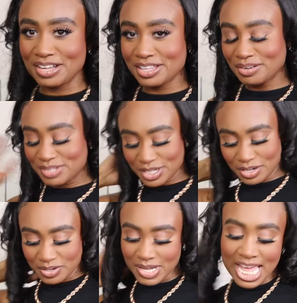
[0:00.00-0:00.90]
thought it was
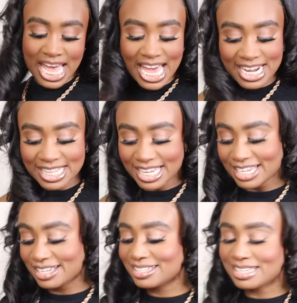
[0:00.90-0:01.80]
cute. And I
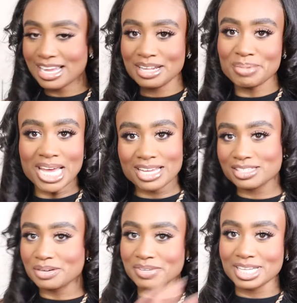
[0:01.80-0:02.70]
like tiny bags
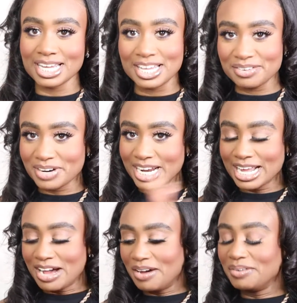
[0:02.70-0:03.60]
are really in right
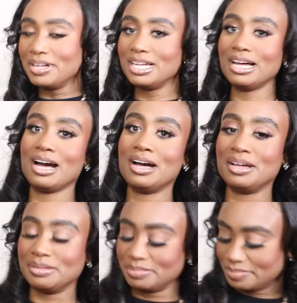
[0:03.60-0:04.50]
now.
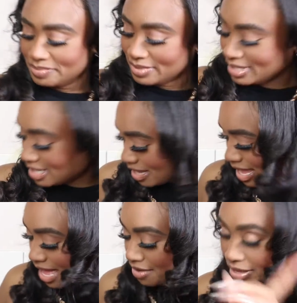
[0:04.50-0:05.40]
Um,
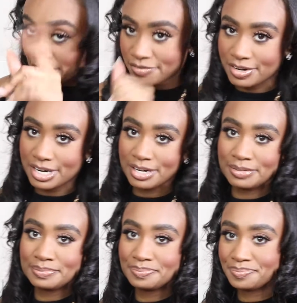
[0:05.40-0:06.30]
however,
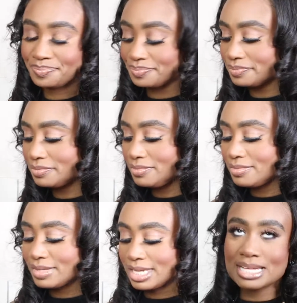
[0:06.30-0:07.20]

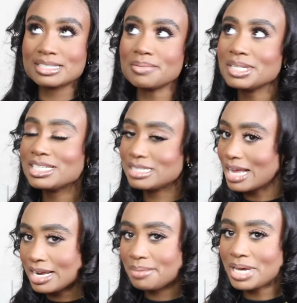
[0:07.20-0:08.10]
some of these
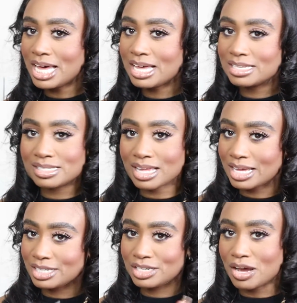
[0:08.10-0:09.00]
tiny bags
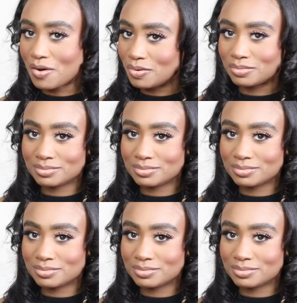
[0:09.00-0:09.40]
like don't,